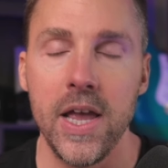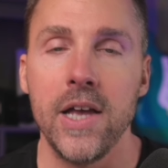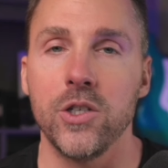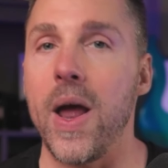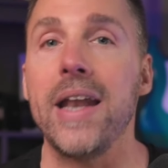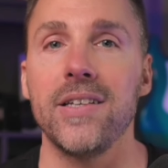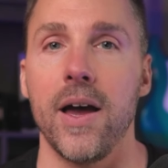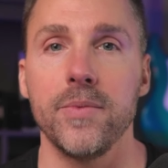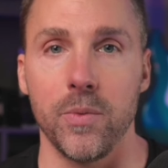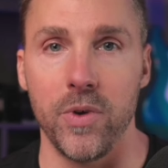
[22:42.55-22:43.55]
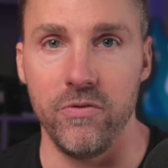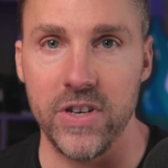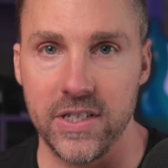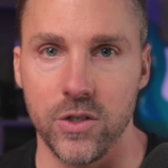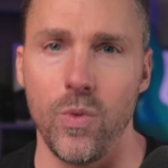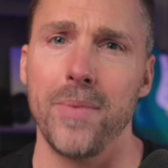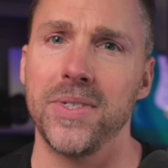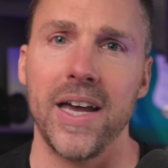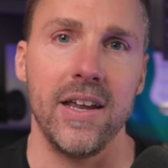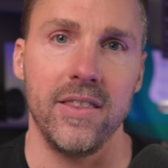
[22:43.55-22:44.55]
So anytime someone visits the
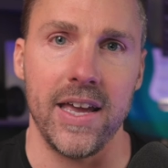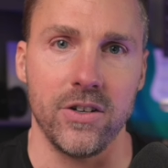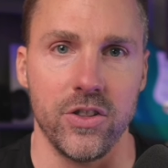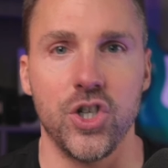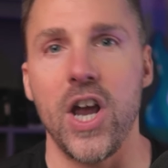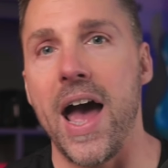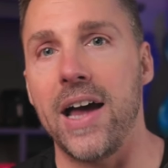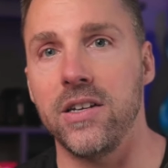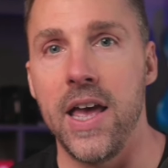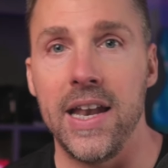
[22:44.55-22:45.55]
website, they enter the chat,